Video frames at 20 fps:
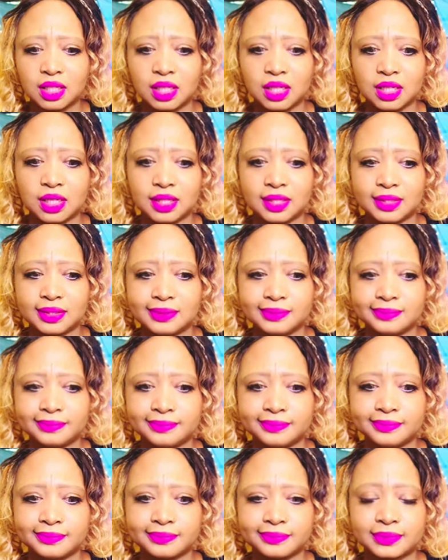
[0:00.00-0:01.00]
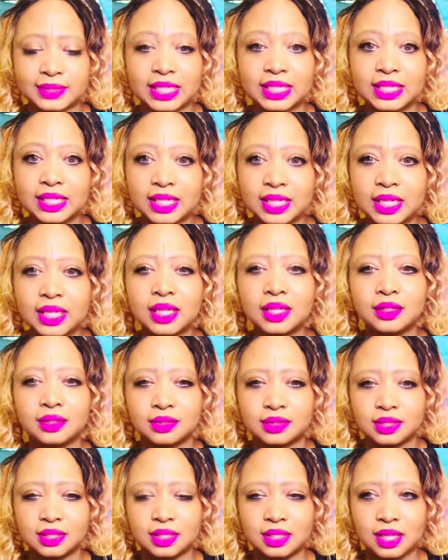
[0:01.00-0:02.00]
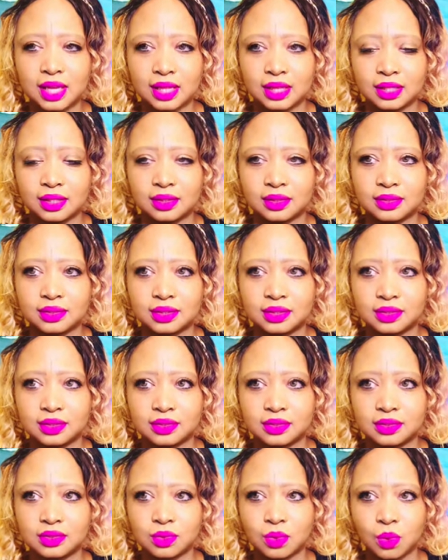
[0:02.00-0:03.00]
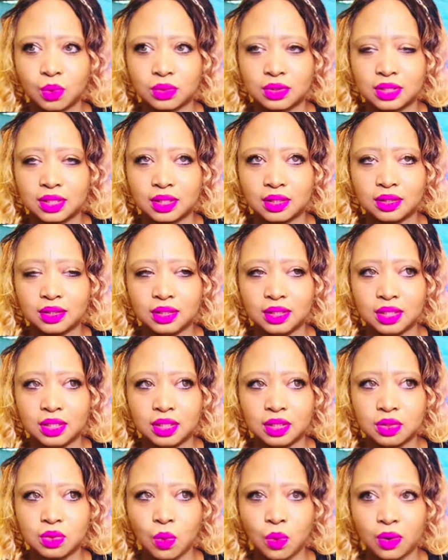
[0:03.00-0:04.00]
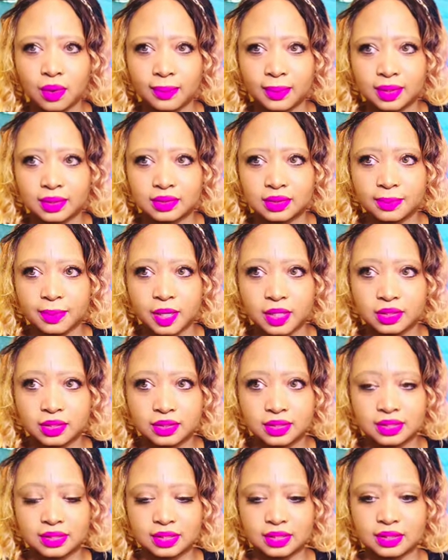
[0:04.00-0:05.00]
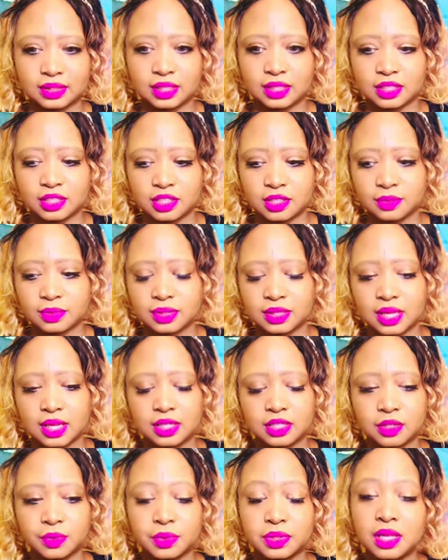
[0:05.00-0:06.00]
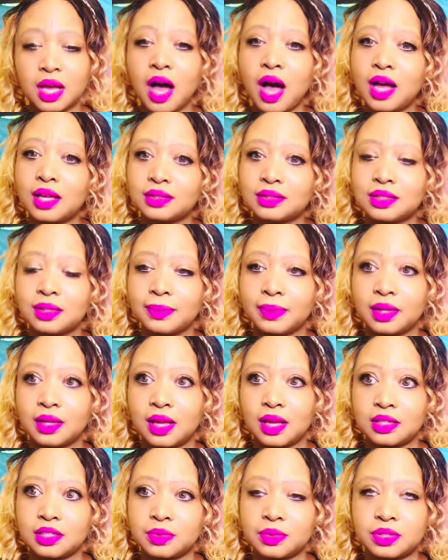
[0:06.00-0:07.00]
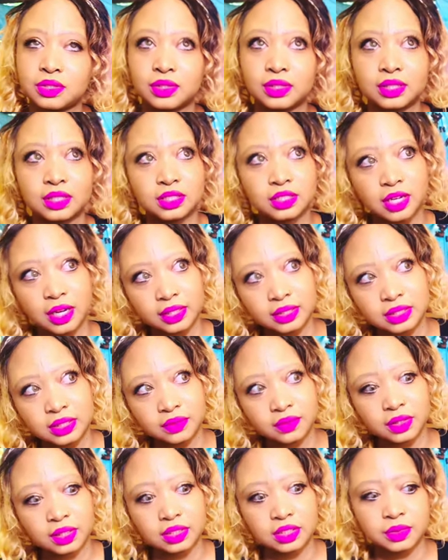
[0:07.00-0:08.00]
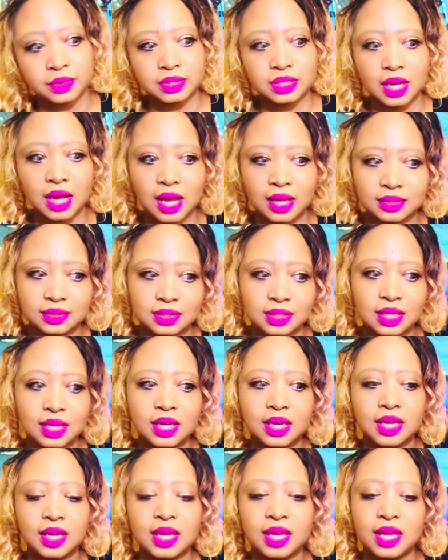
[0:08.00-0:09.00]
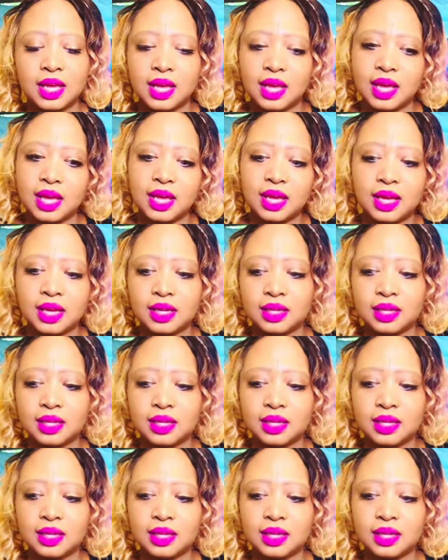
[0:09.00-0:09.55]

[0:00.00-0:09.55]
Nikki Hilton, Kathy Hilton's daughter, talk about it, Paris Hilton's sister. She was doing this charity event. She was asked, hey,